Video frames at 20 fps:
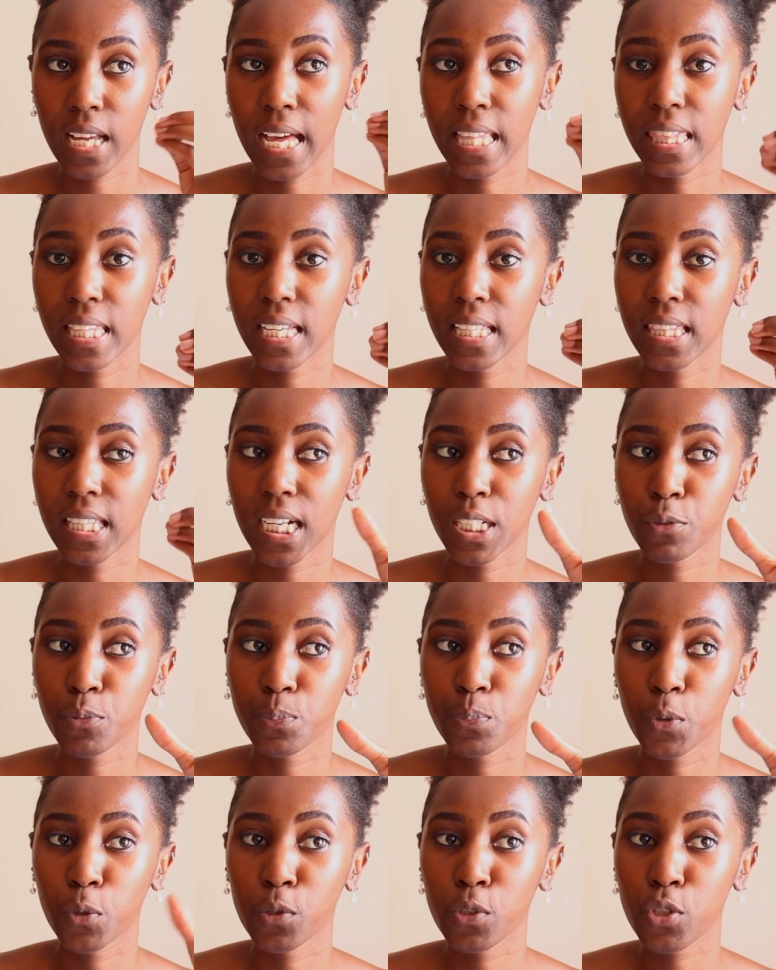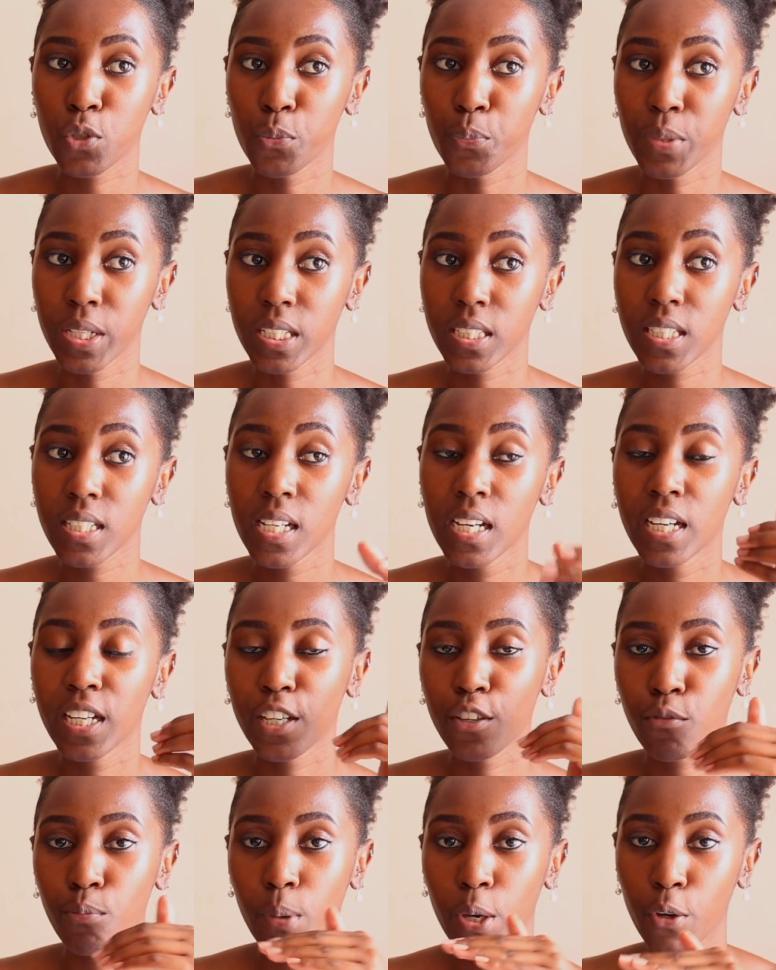And then that also means,
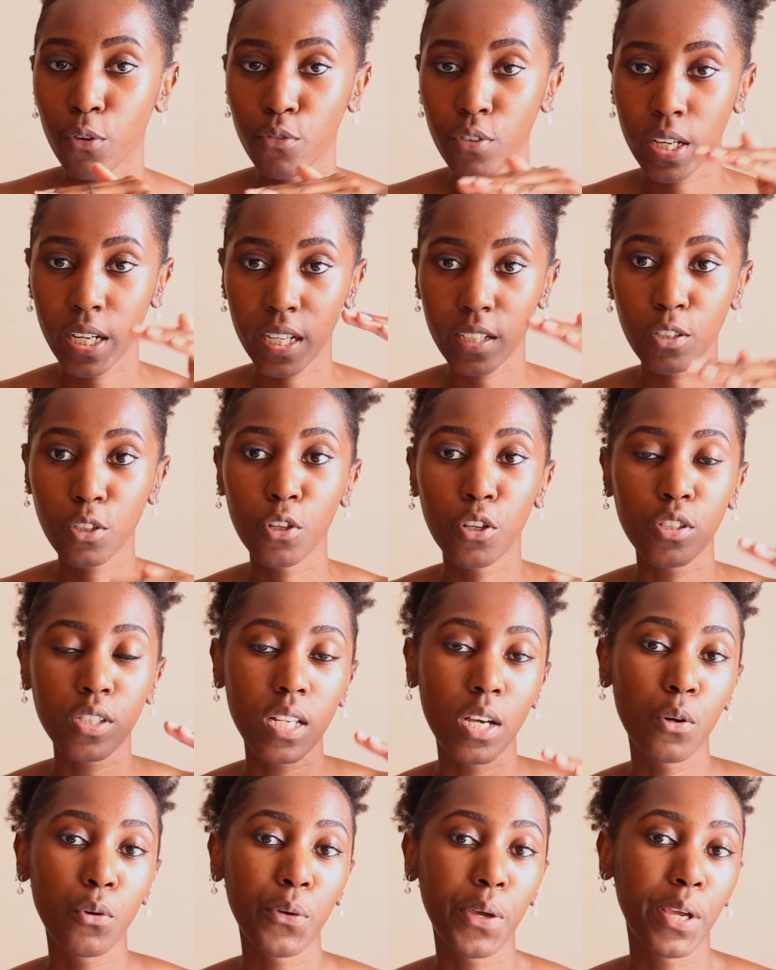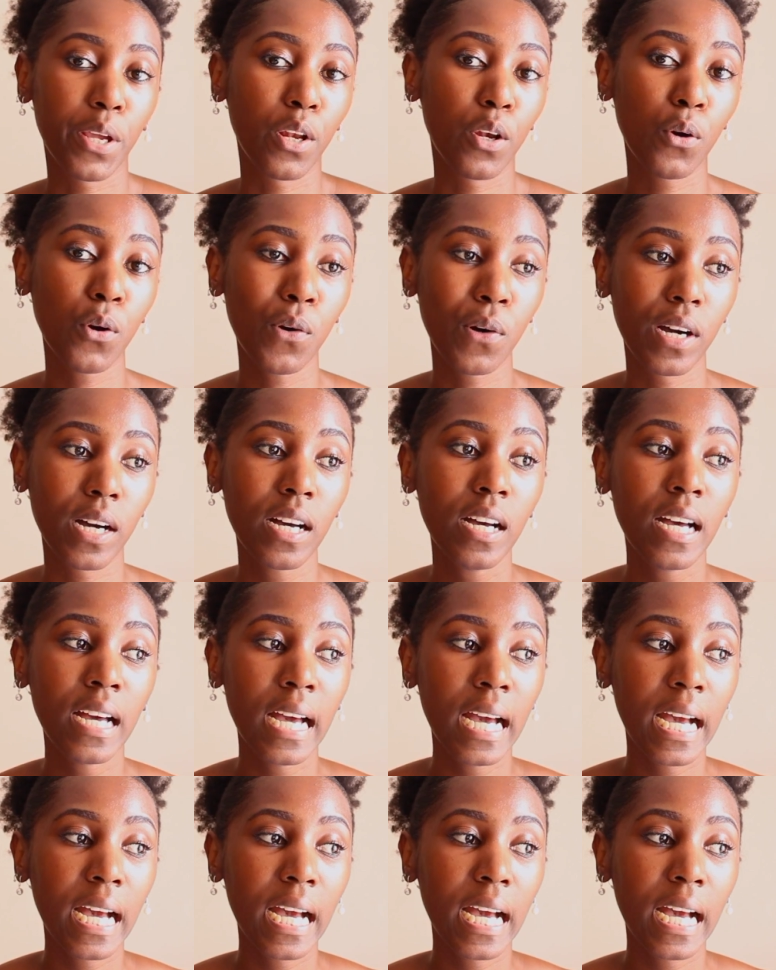if my overhead costs are going lower,